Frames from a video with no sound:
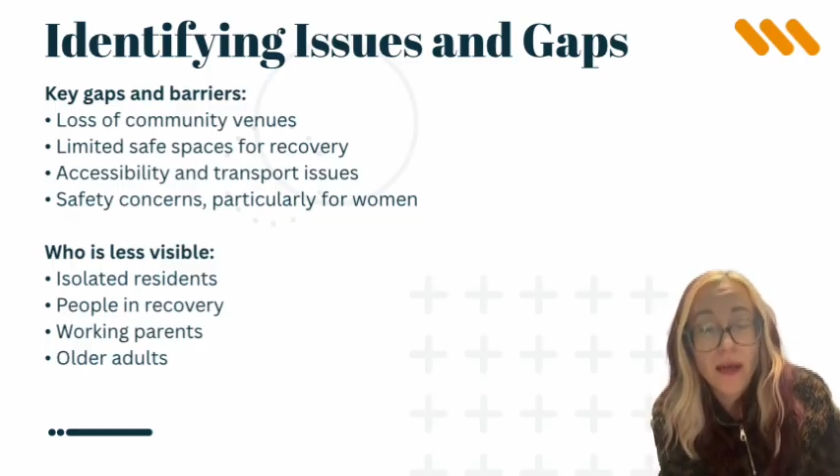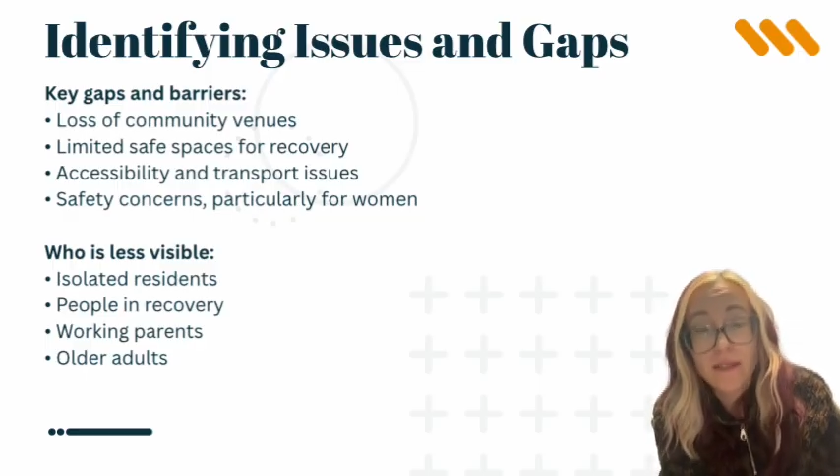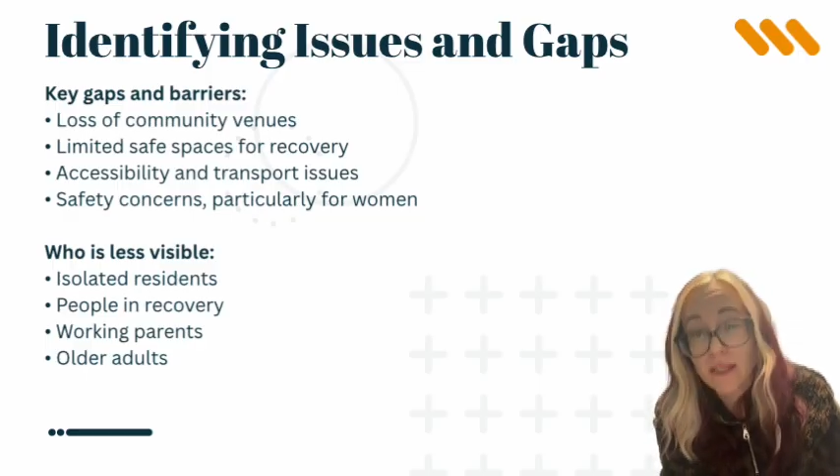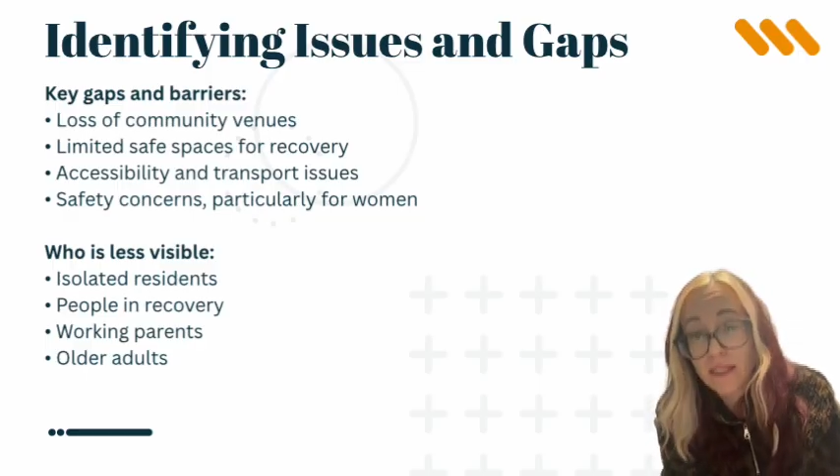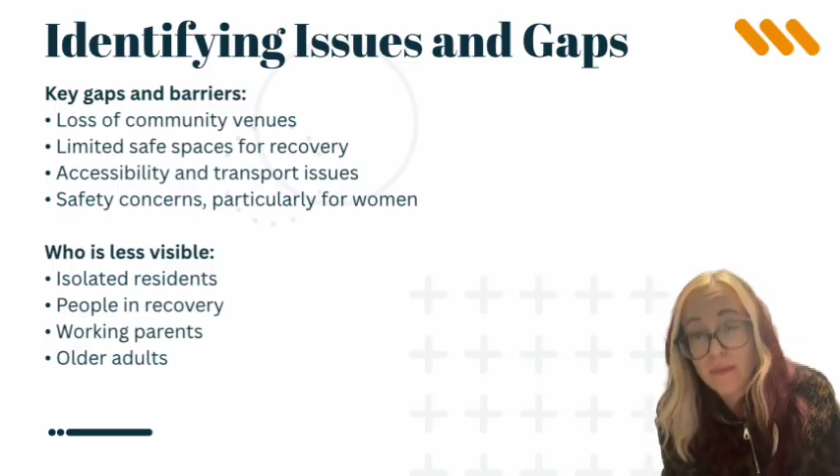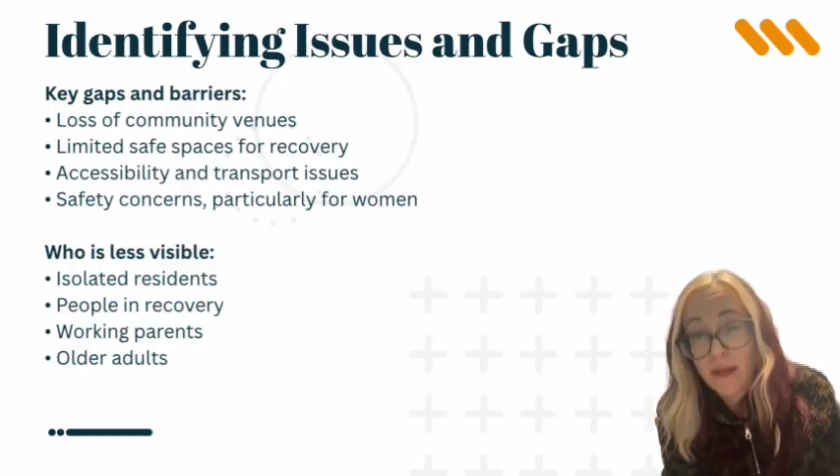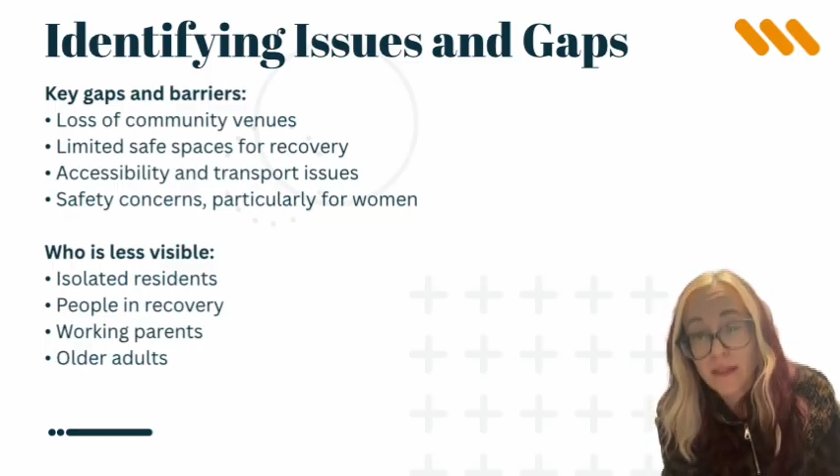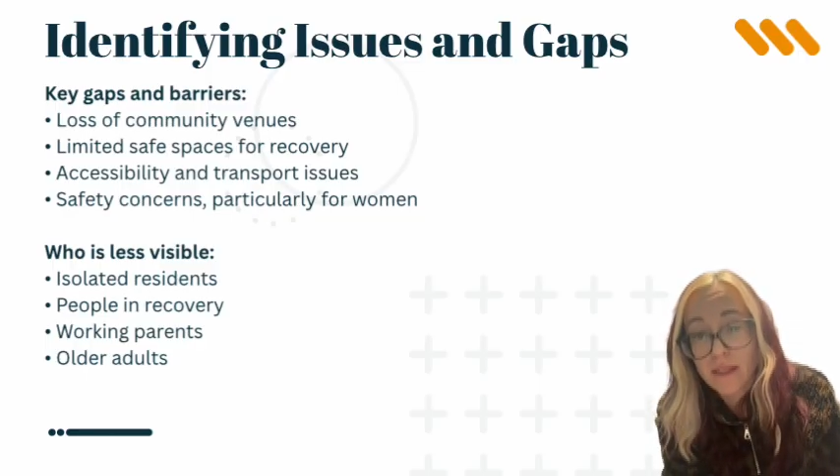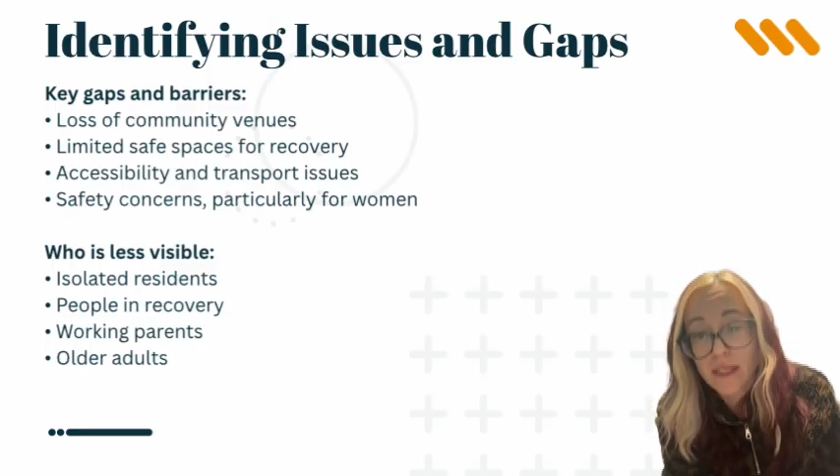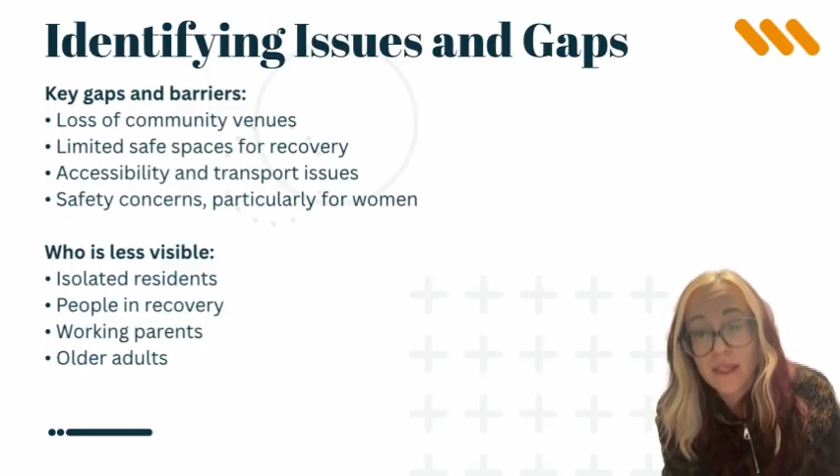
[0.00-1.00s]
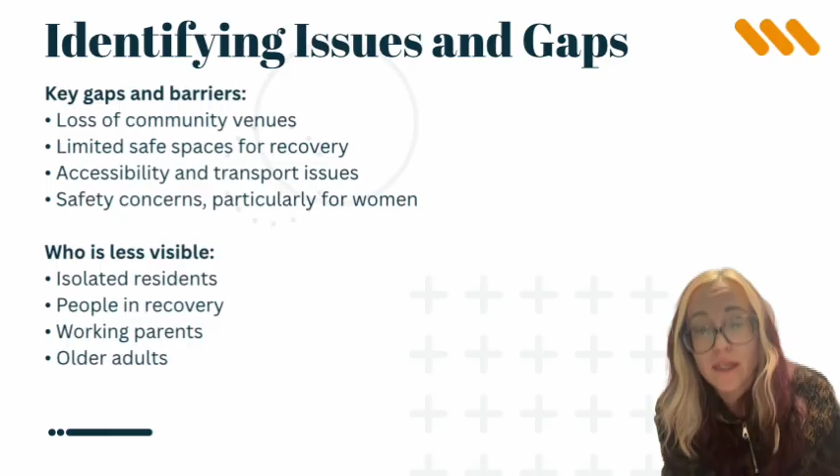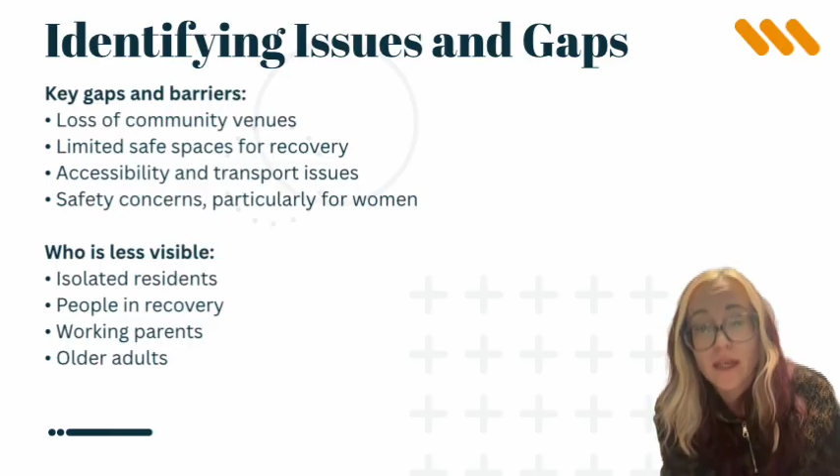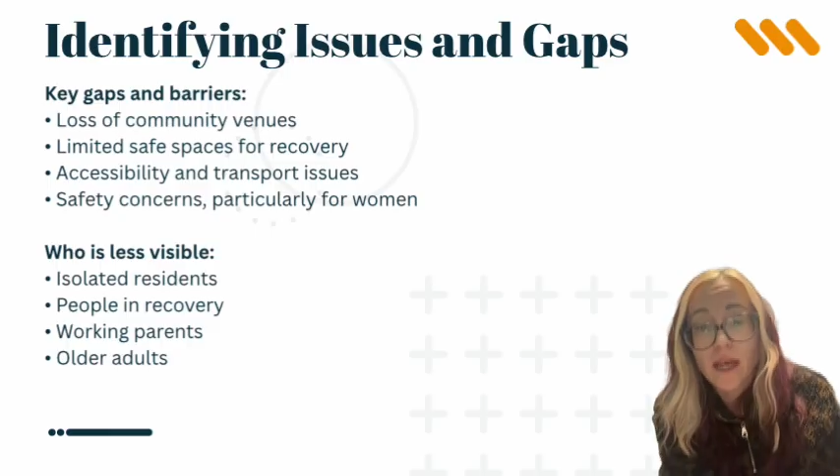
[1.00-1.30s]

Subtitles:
accessibility